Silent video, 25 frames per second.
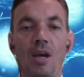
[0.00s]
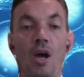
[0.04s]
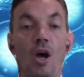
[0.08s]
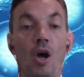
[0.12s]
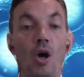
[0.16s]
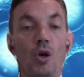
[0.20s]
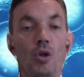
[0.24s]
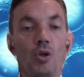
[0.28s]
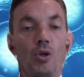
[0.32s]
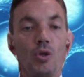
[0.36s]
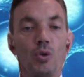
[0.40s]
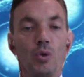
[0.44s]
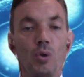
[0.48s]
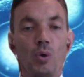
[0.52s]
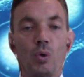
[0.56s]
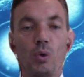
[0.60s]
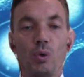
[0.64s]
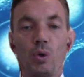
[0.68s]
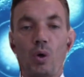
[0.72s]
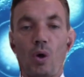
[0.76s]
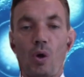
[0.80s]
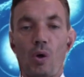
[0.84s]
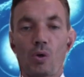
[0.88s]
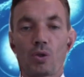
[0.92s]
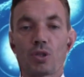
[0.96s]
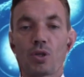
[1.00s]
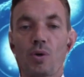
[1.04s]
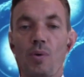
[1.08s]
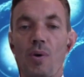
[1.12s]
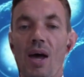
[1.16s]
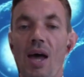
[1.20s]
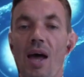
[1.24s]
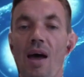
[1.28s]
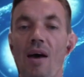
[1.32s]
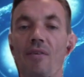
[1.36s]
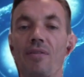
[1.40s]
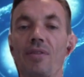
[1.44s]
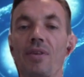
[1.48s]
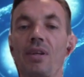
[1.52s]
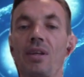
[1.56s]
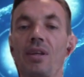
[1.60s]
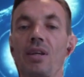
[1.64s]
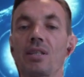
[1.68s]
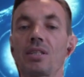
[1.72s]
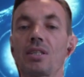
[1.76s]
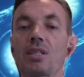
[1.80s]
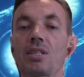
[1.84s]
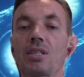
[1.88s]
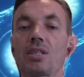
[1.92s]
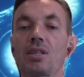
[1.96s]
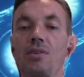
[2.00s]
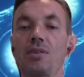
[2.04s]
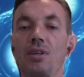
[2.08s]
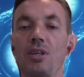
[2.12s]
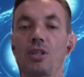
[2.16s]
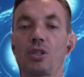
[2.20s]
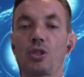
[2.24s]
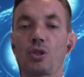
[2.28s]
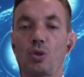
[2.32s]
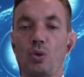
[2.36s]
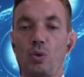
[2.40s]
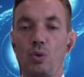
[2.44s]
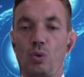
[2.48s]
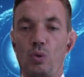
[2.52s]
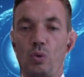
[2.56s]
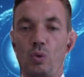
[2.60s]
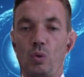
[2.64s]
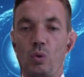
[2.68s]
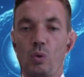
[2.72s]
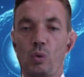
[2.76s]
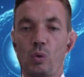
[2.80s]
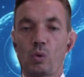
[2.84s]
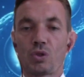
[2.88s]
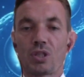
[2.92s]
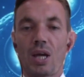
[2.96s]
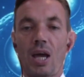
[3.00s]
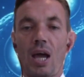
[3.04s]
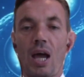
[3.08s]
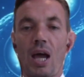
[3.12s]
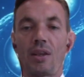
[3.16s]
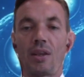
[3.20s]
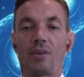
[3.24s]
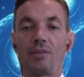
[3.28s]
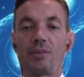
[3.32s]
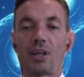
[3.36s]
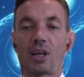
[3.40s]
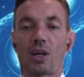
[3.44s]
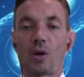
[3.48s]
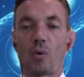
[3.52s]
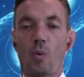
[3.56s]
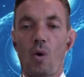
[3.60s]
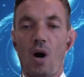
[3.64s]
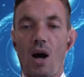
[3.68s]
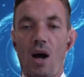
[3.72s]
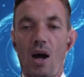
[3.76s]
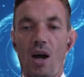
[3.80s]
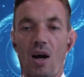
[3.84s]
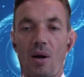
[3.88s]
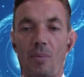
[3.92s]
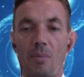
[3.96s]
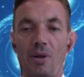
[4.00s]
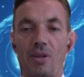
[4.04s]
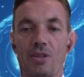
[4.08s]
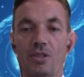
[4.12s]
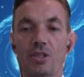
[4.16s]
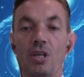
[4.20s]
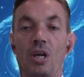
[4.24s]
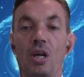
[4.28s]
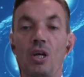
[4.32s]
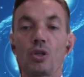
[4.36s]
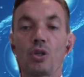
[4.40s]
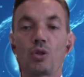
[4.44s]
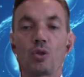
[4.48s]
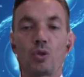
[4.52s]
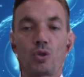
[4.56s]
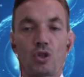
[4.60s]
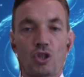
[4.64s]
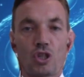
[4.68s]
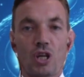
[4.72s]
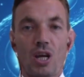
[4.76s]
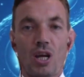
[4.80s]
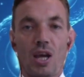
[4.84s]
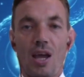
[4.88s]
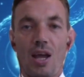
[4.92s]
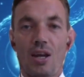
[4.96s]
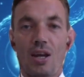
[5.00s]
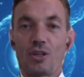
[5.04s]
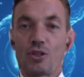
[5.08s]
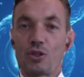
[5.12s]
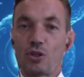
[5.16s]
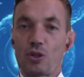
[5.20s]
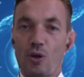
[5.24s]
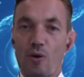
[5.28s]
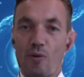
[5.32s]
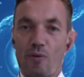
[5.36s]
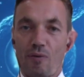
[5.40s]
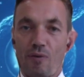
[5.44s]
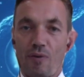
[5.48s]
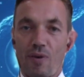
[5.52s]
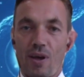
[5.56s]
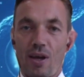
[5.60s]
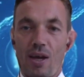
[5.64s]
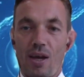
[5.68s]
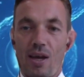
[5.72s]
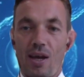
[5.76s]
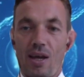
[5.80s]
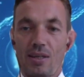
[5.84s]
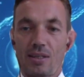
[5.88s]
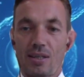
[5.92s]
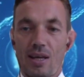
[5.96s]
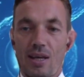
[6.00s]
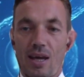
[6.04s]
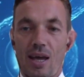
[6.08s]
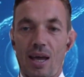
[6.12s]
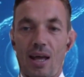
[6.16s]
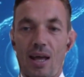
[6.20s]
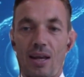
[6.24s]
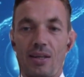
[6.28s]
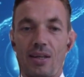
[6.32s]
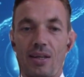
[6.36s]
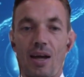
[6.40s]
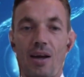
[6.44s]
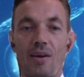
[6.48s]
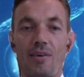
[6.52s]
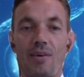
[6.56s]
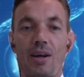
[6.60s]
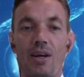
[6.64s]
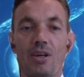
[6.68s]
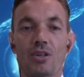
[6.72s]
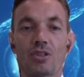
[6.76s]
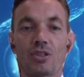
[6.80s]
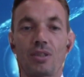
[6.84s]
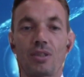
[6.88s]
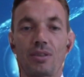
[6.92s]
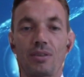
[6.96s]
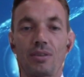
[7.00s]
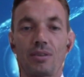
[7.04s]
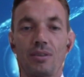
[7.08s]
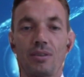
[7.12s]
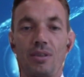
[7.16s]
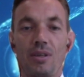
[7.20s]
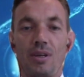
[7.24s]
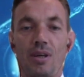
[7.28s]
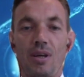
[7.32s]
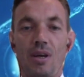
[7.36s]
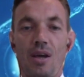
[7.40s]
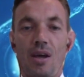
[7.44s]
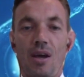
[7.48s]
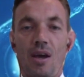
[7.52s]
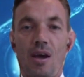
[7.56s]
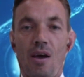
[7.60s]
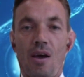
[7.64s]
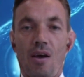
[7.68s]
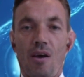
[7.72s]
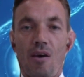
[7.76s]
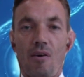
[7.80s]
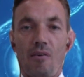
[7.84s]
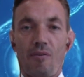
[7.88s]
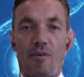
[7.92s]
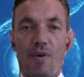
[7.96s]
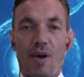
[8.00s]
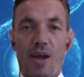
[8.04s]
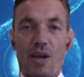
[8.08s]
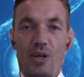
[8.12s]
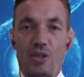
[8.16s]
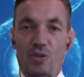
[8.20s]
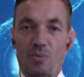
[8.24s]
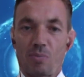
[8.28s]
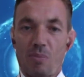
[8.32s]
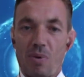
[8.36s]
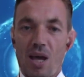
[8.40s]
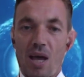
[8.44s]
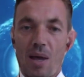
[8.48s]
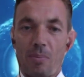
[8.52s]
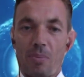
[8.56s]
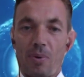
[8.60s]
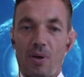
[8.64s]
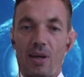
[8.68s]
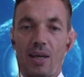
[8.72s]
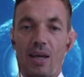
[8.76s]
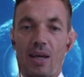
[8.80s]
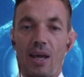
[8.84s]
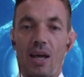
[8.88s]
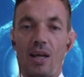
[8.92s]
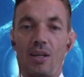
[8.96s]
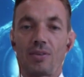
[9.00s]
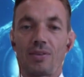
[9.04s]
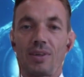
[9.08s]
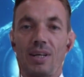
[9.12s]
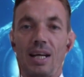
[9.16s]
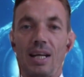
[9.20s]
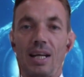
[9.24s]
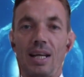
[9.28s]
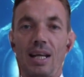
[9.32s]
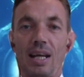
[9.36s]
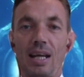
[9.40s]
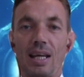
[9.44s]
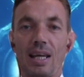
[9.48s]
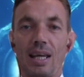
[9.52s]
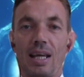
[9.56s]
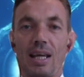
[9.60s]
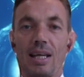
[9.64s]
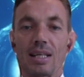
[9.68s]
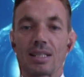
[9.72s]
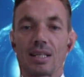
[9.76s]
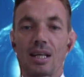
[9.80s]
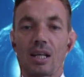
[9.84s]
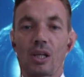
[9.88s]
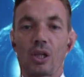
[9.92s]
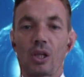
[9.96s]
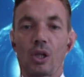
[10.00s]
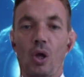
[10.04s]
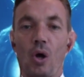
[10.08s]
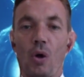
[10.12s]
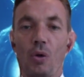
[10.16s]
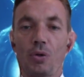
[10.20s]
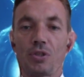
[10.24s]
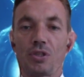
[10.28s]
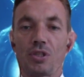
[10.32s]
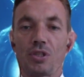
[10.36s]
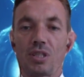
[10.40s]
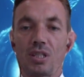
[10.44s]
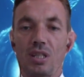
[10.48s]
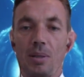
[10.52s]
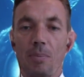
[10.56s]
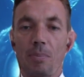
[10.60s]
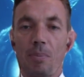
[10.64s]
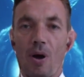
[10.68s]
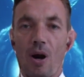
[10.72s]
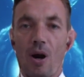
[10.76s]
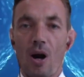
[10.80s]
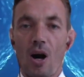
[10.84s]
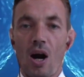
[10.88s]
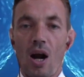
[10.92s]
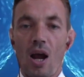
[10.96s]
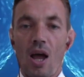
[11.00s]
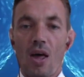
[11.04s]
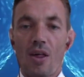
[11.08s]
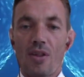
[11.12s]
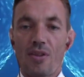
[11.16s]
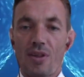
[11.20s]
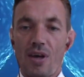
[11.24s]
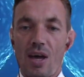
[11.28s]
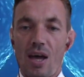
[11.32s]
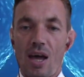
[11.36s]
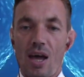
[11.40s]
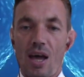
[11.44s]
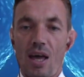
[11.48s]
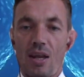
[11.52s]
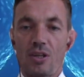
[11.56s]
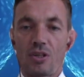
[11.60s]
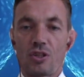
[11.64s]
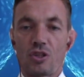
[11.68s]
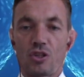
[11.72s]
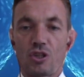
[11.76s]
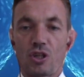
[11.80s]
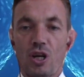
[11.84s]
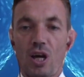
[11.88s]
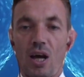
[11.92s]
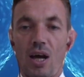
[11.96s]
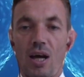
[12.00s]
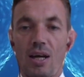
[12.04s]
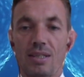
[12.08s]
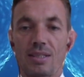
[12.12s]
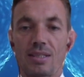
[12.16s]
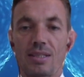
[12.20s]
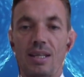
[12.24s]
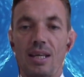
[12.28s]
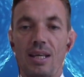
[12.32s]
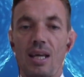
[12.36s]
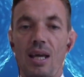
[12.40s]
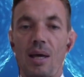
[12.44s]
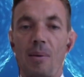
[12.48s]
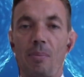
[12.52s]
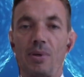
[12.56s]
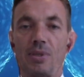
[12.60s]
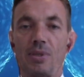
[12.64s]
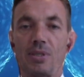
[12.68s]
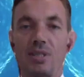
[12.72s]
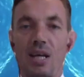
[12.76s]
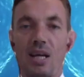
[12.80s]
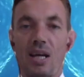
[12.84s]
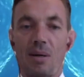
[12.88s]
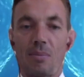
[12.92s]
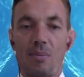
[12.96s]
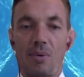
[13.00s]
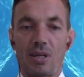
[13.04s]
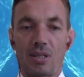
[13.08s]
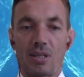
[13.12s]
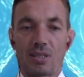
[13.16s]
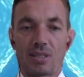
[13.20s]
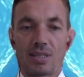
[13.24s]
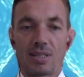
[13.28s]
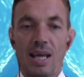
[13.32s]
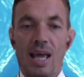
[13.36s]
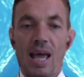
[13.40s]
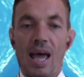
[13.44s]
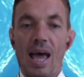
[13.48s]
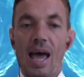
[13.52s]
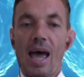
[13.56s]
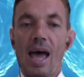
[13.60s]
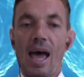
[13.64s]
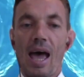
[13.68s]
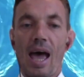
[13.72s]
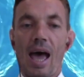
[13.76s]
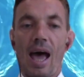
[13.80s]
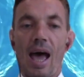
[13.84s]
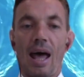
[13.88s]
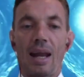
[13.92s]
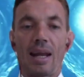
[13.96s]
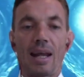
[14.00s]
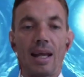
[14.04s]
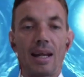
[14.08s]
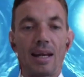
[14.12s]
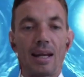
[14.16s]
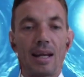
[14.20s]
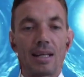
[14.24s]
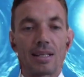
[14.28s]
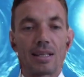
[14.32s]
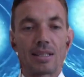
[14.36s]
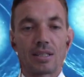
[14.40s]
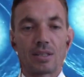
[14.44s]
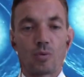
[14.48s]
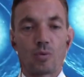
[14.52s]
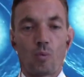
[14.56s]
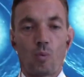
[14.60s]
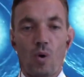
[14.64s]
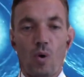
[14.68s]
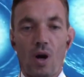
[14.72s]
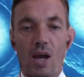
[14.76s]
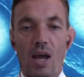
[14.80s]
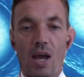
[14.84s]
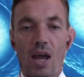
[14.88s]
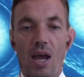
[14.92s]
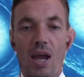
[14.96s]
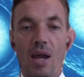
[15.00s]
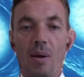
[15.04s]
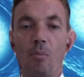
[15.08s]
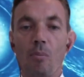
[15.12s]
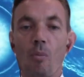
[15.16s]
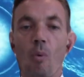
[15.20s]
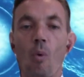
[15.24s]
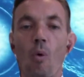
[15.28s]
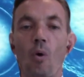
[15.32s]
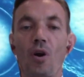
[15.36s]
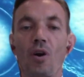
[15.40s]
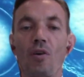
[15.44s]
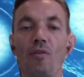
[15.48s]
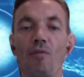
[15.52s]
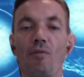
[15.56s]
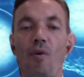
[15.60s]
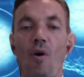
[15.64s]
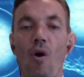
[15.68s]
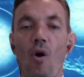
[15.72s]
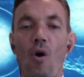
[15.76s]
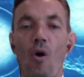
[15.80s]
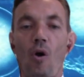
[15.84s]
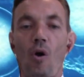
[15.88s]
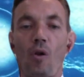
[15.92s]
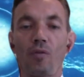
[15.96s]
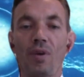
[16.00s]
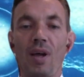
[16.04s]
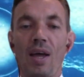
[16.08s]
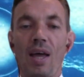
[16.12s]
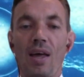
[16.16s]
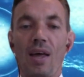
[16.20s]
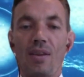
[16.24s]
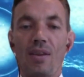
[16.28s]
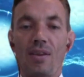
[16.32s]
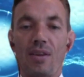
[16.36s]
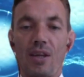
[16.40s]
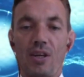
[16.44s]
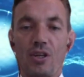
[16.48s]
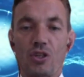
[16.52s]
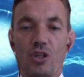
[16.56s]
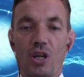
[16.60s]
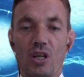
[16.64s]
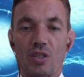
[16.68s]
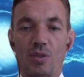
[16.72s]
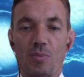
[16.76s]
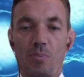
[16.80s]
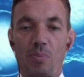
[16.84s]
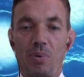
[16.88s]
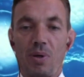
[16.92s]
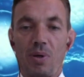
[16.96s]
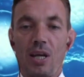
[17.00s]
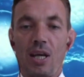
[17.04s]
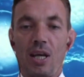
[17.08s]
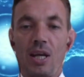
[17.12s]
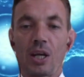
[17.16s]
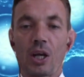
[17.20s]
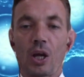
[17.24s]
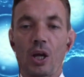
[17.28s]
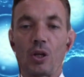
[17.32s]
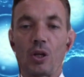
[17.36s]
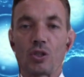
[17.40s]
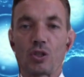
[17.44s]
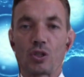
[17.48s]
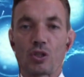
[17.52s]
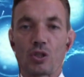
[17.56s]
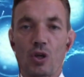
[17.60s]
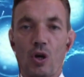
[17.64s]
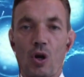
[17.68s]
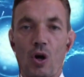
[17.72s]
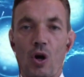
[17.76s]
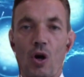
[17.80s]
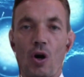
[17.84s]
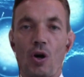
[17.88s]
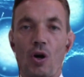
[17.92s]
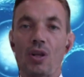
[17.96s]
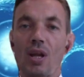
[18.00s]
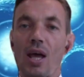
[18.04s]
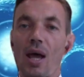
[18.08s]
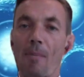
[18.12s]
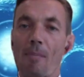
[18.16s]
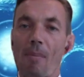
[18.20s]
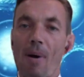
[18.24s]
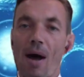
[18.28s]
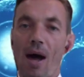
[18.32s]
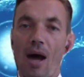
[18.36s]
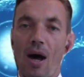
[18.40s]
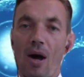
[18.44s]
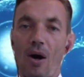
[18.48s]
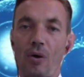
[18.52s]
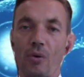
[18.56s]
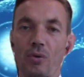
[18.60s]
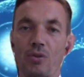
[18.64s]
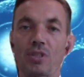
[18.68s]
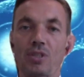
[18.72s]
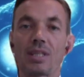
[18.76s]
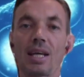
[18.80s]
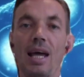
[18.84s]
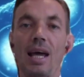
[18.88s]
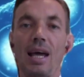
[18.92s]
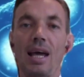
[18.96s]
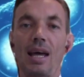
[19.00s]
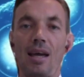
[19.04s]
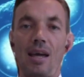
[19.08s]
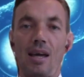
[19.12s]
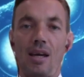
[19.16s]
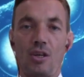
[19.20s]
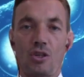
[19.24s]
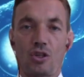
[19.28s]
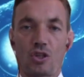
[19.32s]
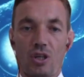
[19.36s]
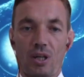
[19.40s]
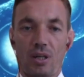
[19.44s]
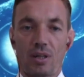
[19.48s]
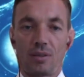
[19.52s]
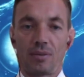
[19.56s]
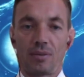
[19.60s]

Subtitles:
You could also have the necessary tools and requirements to change your fate and direction. Face mapping and reading is a lot deeper than just the epidermis, and it is way more involved than just being concerned about aging.